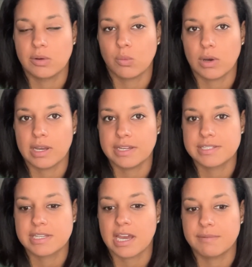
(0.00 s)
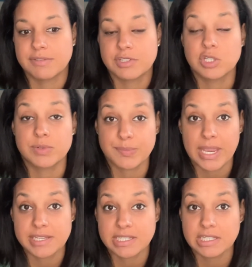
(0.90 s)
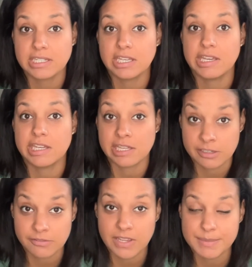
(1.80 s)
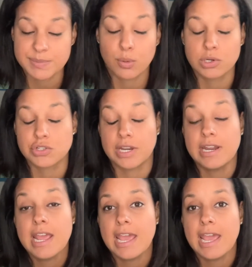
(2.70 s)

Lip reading: what Da Vinci was painting in a famous portrait